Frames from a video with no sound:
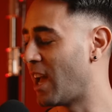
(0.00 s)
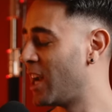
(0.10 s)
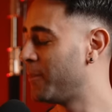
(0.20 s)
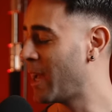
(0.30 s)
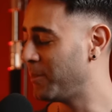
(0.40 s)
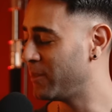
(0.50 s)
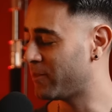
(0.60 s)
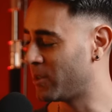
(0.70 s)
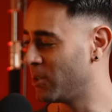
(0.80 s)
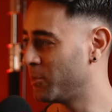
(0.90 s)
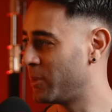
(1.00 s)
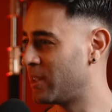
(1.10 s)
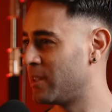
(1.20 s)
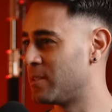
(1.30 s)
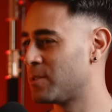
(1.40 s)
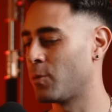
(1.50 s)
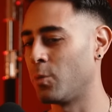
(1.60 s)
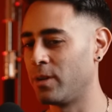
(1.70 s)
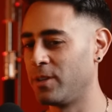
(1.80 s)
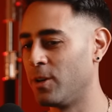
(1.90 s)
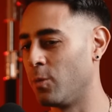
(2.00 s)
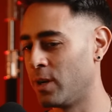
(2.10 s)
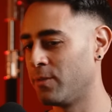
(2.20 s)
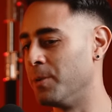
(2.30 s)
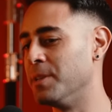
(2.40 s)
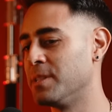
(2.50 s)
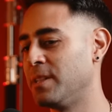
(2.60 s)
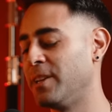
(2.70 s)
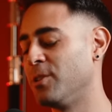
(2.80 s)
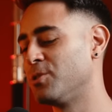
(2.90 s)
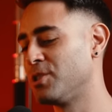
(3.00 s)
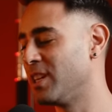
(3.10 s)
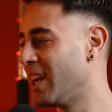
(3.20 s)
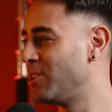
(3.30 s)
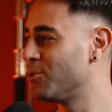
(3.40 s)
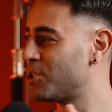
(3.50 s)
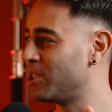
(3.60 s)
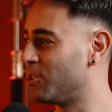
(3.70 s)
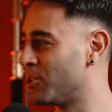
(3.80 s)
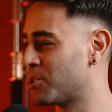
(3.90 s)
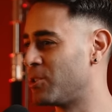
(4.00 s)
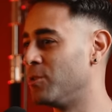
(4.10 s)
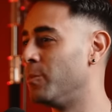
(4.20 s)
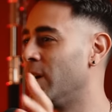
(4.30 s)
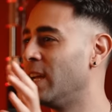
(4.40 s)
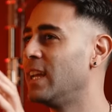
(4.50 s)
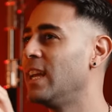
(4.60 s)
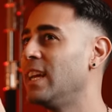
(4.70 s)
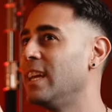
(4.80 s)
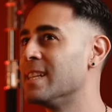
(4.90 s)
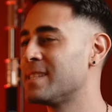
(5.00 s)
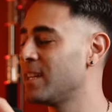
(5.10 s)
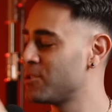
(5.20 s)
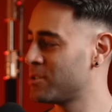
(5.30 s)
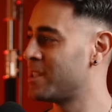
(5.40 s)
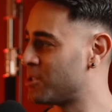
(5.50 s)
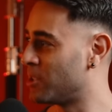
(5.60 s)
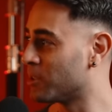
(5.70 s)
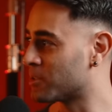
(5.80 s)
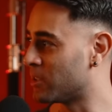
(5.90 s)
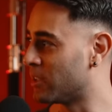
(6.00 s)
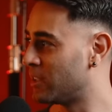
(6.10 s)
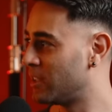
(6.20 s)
And I'm happy for her because for what, you know, whatever reason, I know she looks good, but it's not just that she looks good.